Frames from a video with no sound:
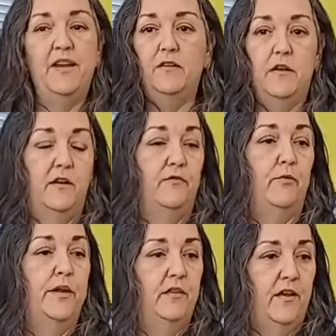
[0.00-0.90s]
not have
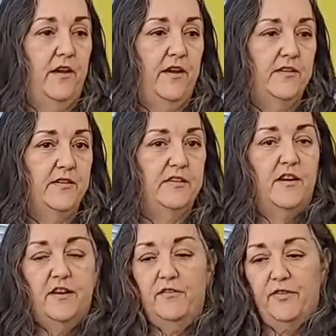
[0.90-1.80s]
realized. It's
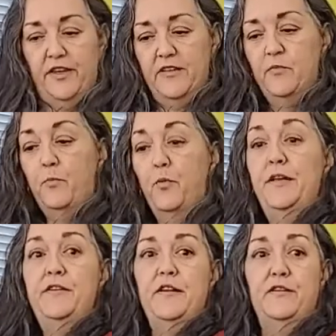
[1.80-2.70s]
kind of like it's
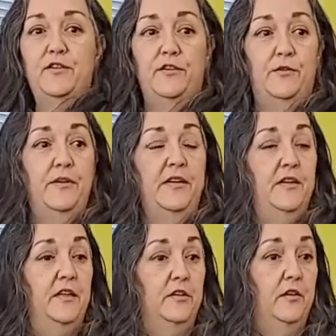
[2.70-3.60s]
pointing to,
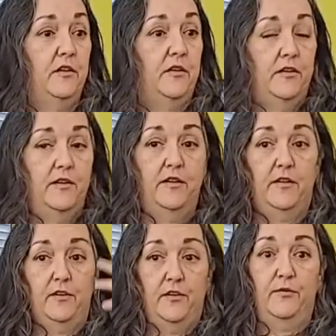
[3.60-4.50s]
look,
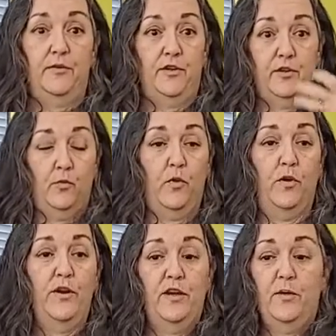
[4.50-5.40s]
you know, you're
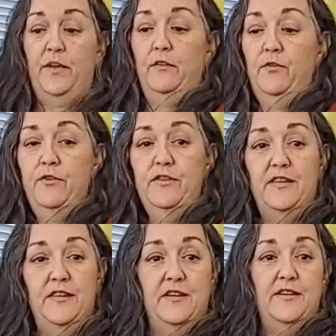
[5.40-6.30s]
worried about
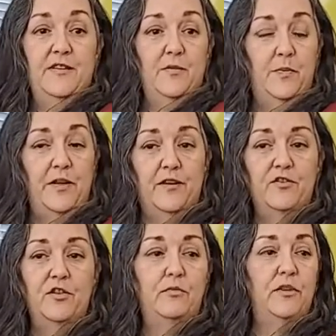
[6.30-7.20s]
losing this
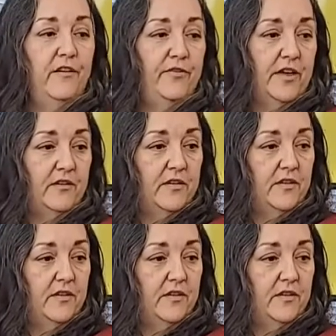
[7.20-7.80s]
because you love it.